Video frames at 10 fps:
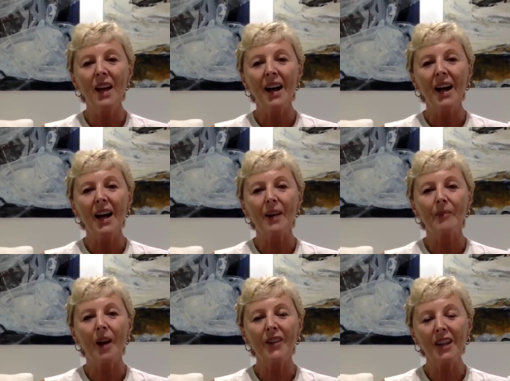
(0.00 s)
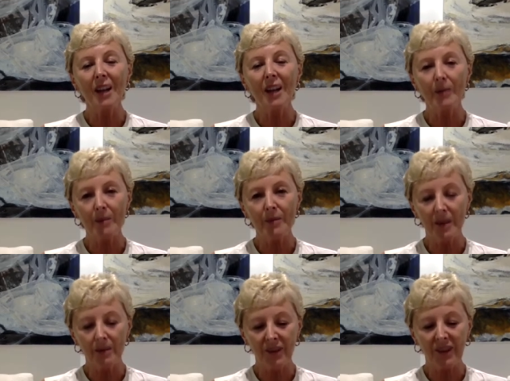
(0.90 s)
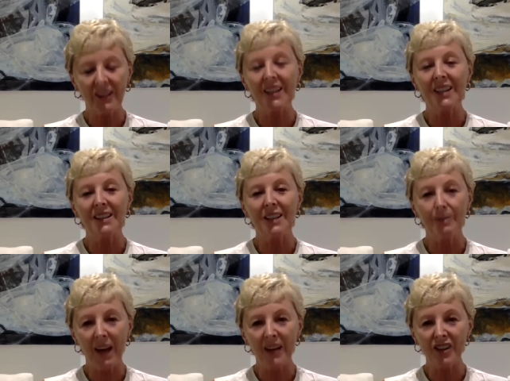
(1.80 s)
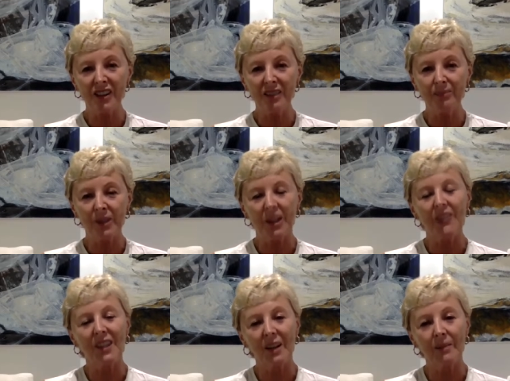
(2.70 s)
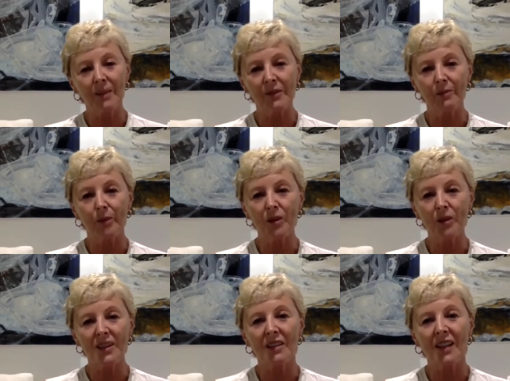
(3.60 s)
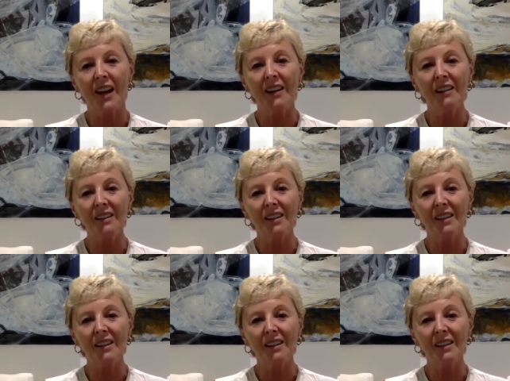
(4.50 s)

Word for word: I think I'm empathetic and compassionate, but I think I'm even more so now.